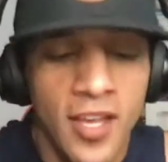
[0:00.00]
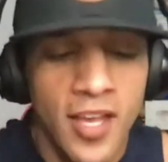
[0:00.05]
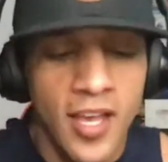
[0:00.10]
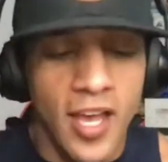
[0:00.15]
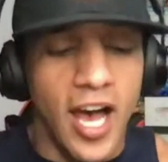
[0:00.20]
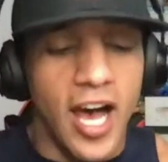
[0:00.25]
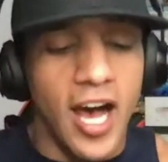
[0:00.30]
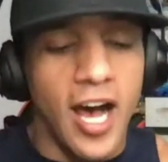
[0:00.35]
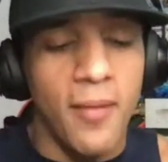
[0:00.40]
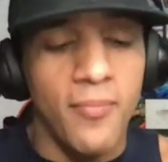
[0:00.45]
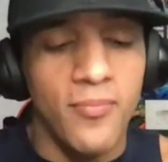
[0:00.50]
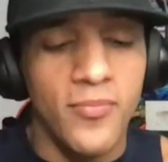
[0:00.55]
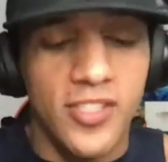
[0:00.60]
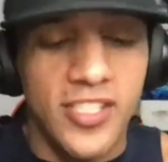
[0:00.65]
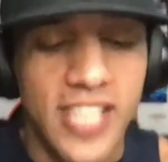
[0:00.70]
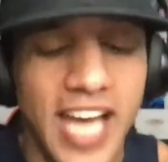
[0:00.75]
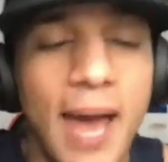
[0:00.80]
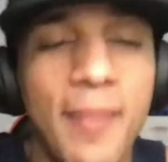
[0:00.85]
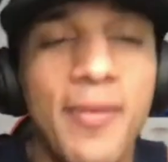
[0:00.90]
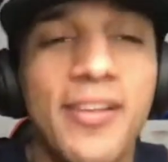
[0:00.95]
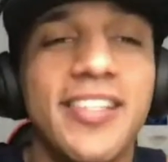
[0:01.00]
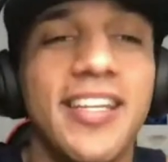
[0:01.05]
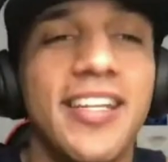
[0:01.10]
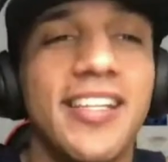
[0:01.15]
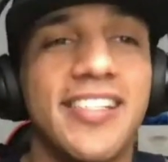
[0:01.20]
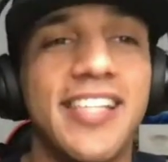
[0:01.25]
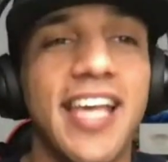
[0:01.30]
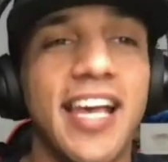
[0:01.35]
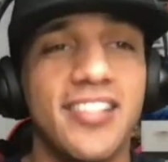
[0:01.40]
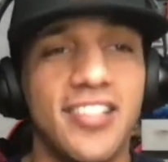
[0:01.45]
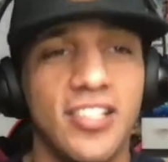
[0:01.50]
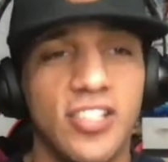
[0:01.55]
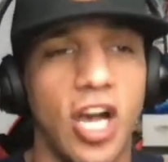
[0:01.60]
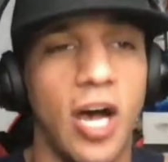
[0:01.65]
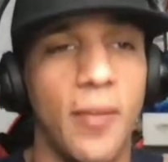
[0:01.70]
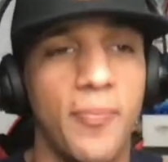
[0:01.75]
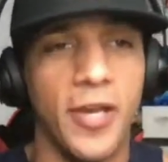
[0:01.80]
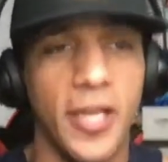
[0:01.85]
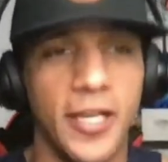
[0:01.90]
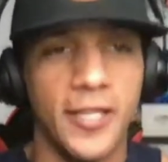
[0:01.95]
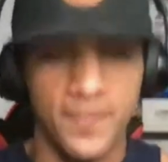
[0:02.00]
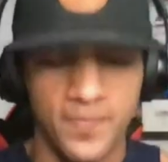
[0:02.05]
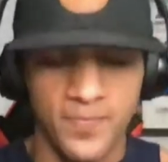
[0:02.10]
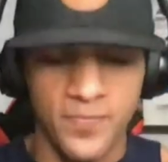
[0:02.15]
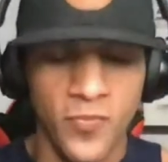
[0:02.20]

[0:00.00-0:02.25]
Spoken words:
Time isn't a sexy topic.